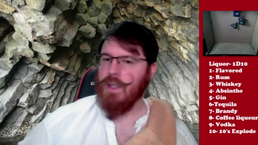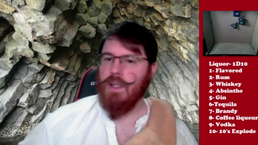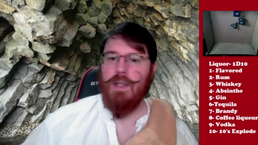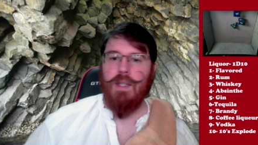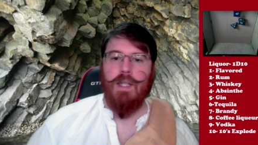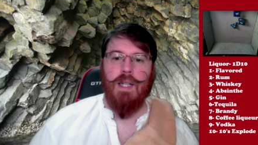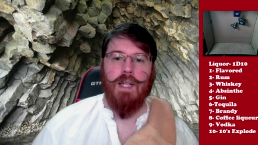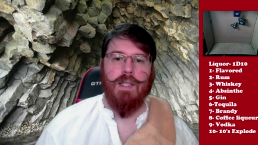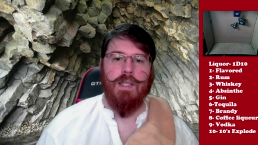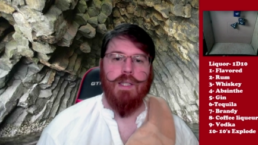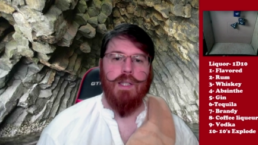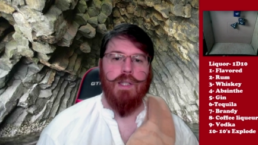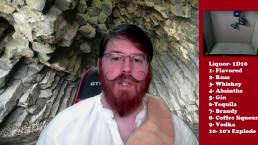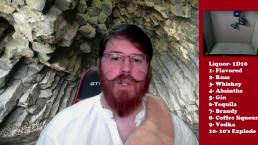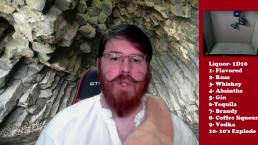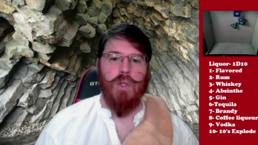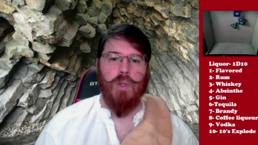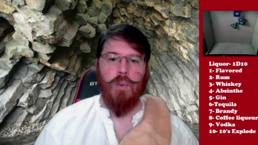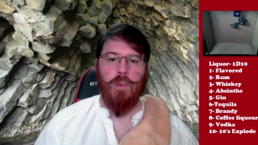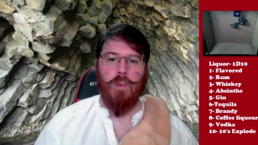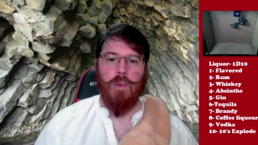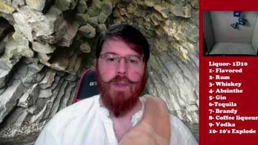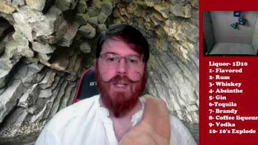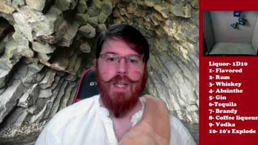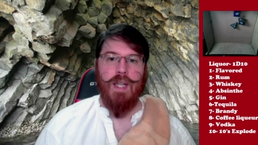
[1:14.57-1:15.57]
That's a
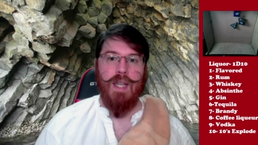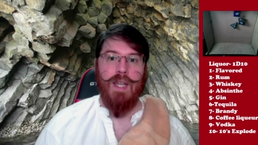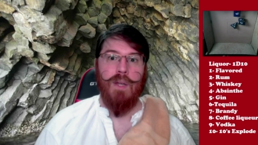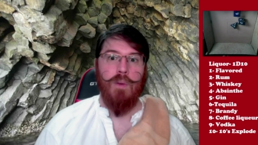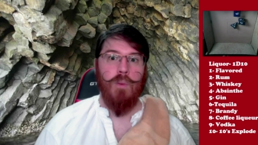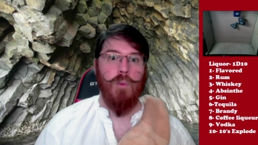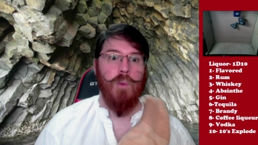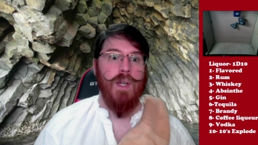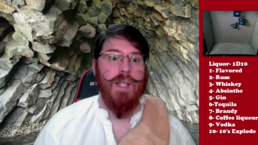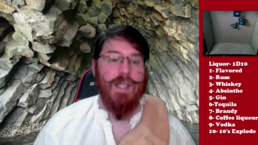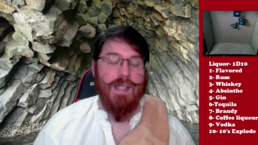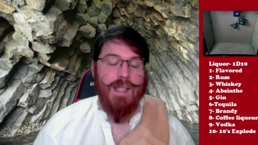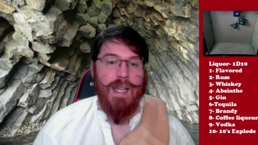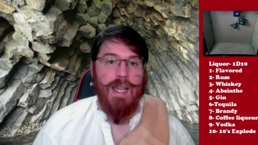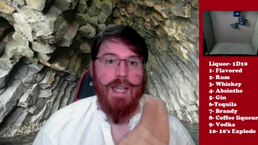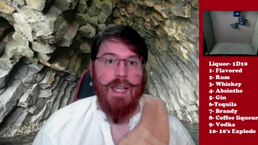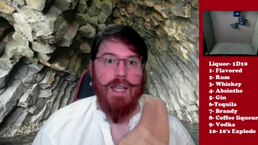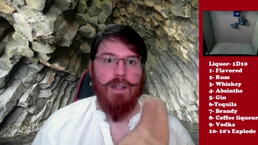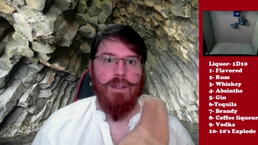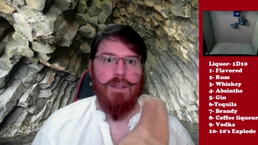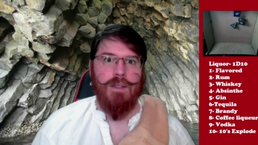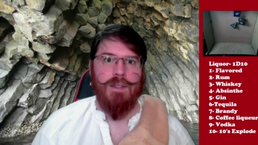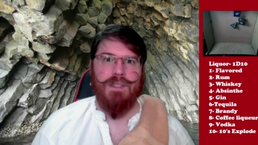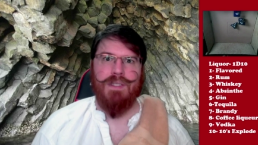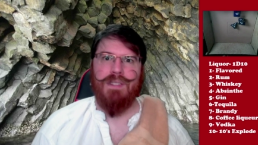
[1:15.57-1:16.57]
three.
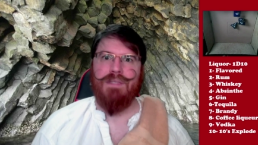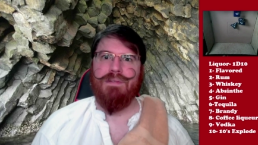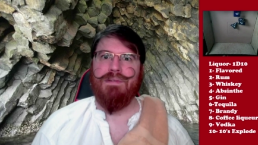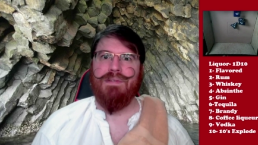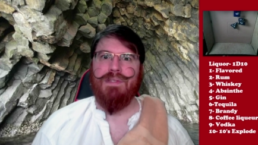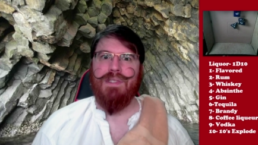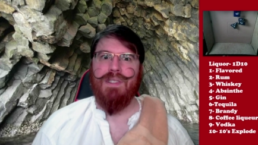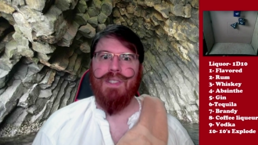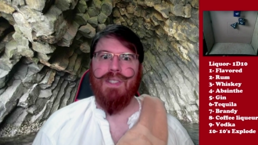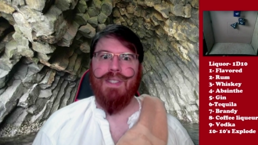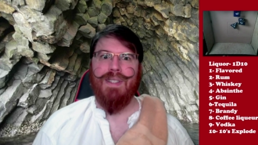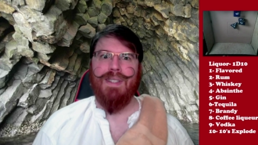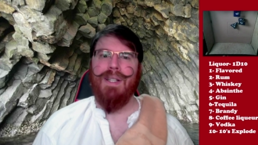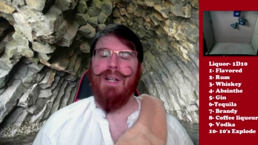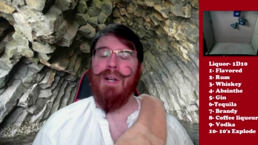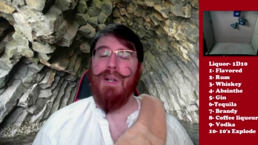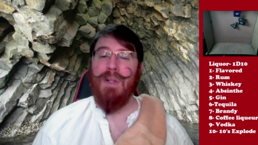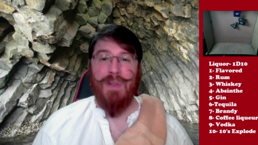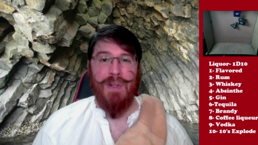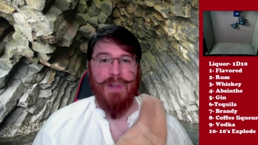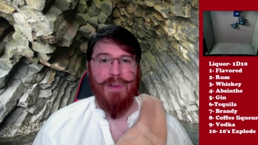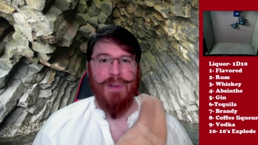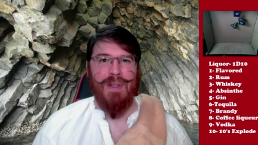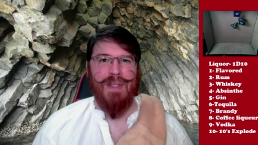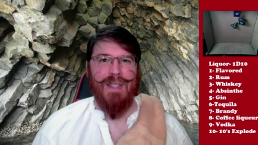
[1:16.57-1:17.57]
Whiskey. Oh,
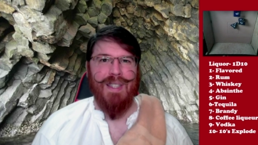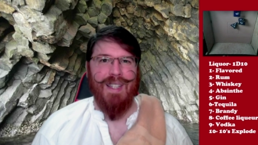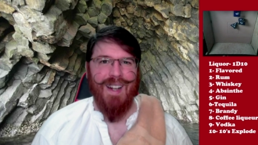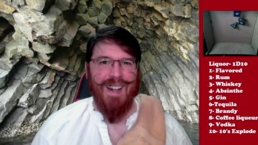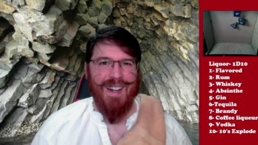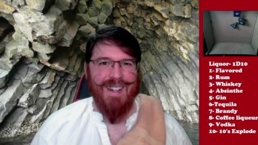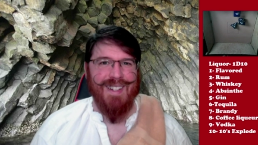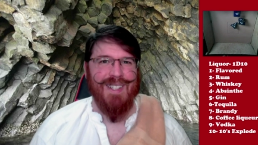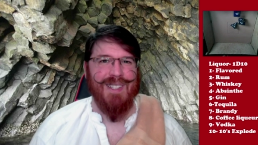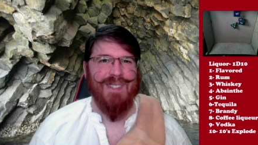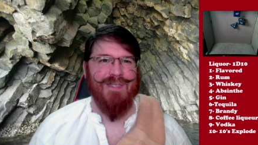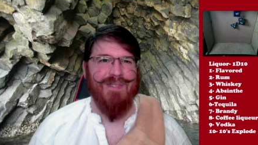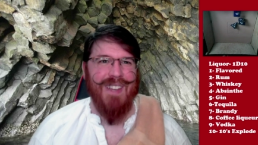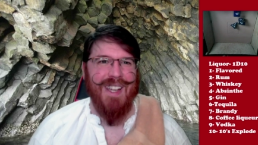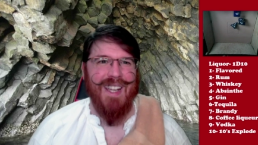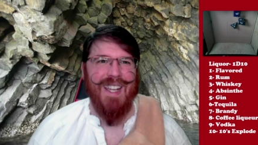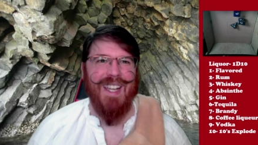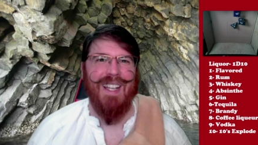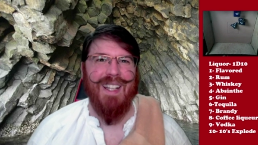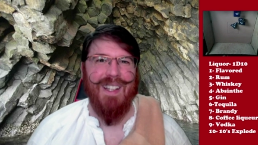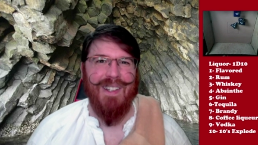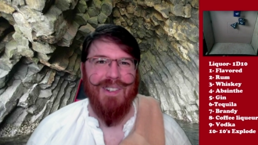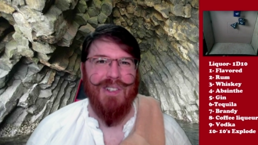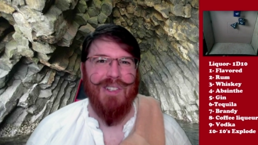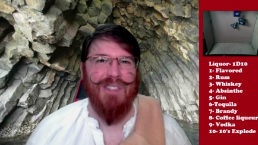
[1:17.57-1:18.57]
we really are just
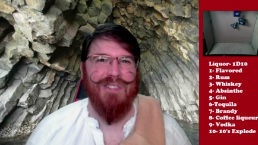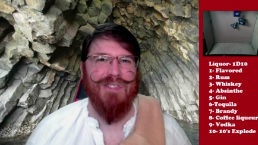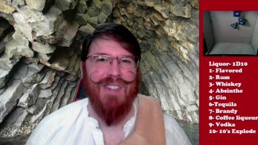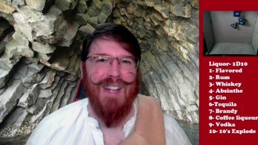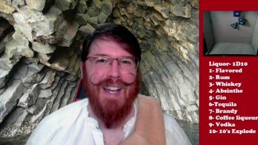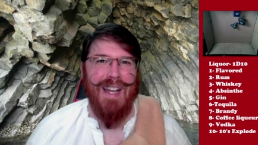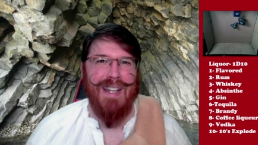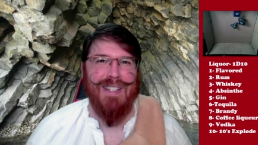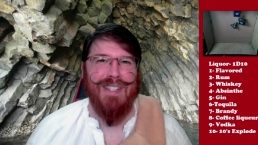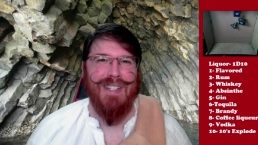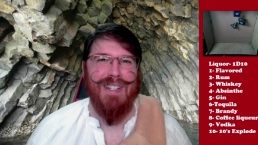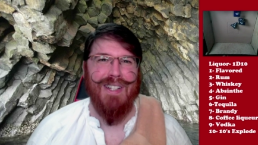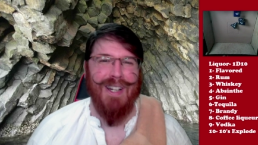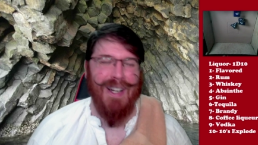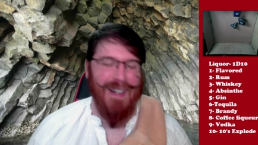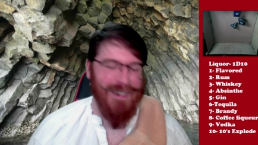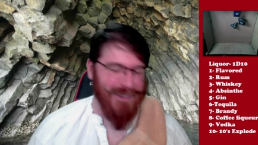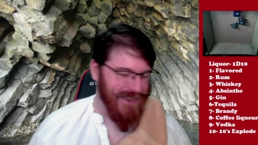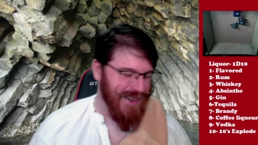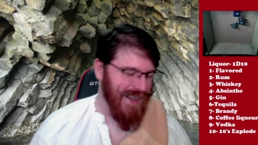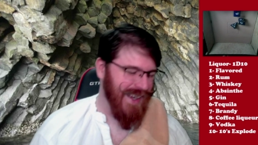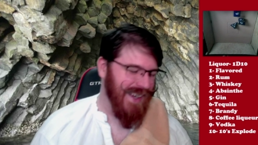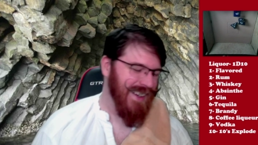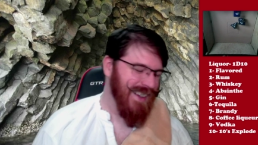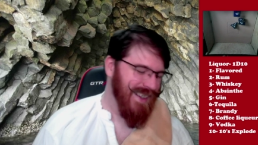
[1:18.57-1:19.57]
making an old fashioned, aren't
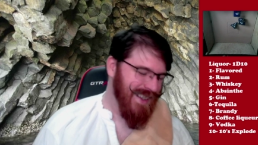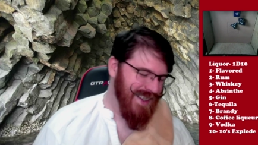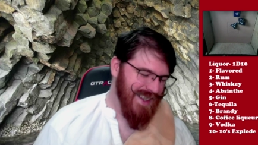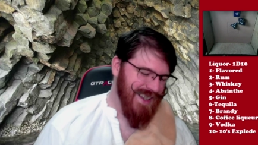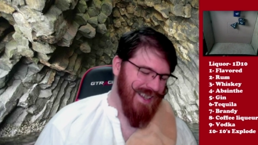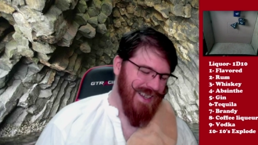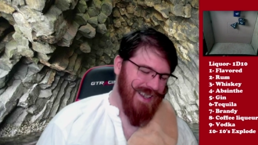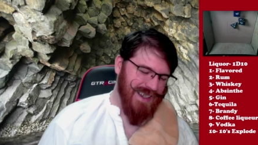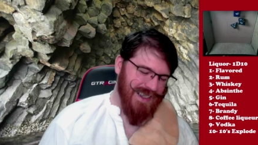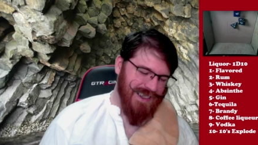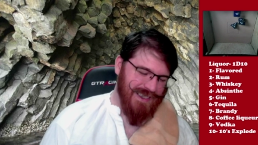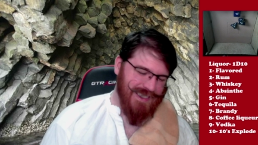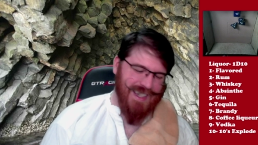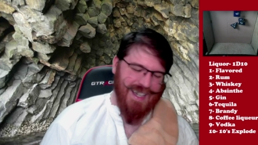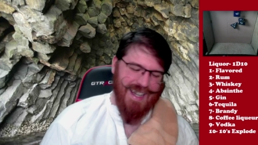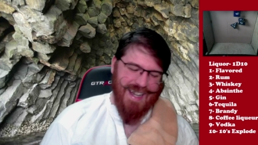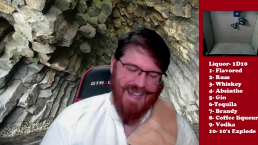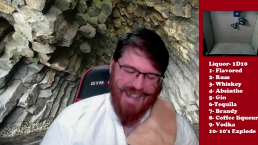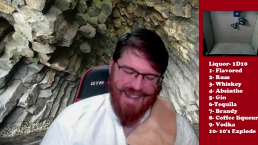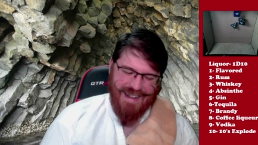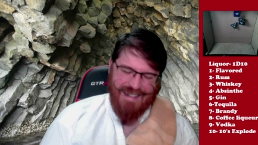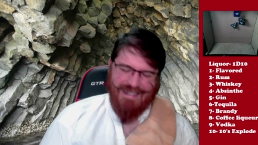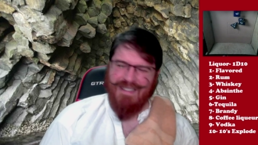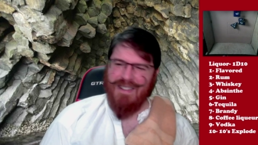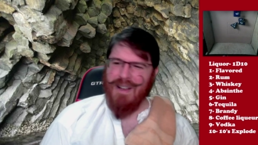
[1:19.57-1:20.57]
we?
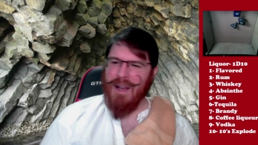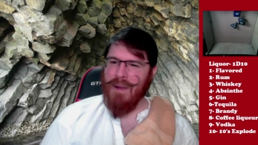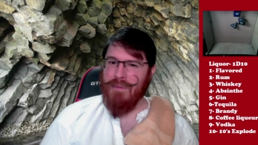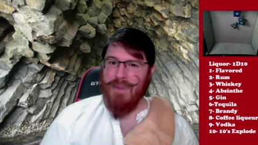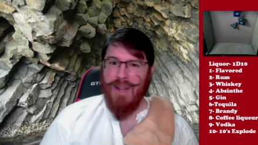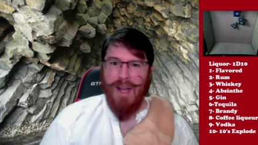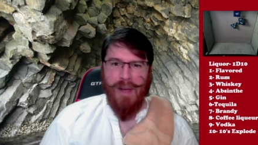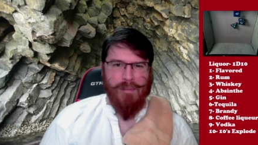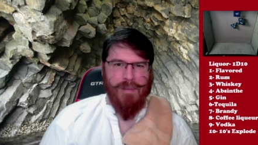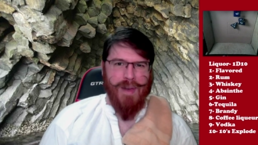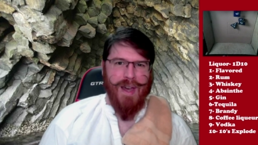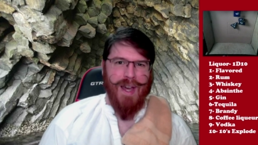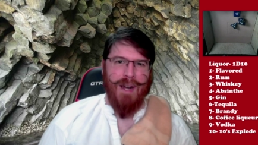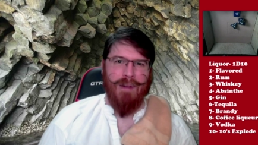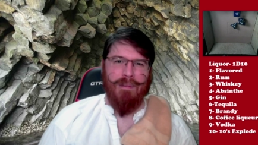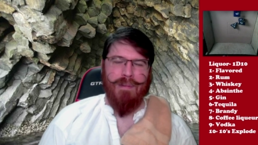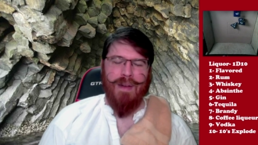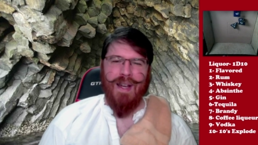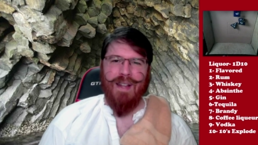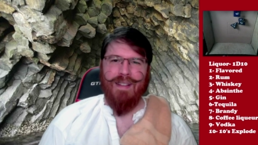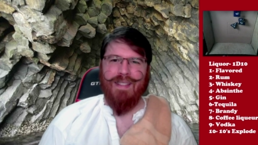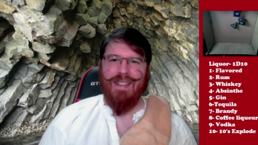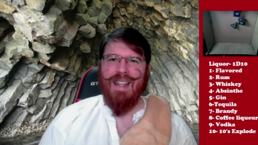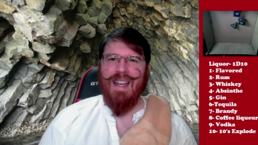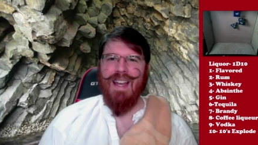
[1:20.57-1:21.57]
Okay, I'm not mad
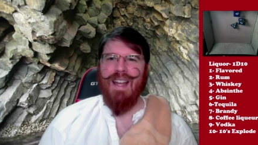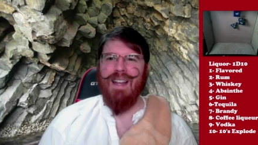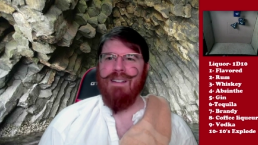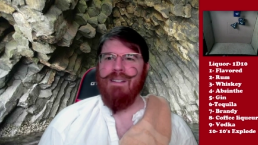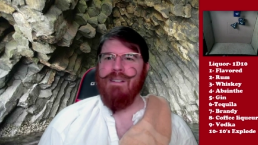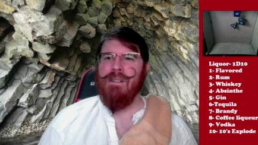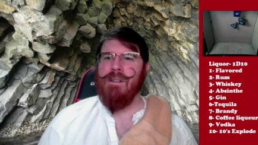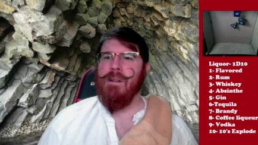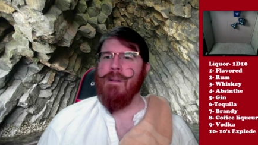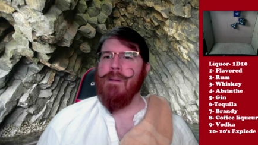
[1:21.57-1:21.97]
about that.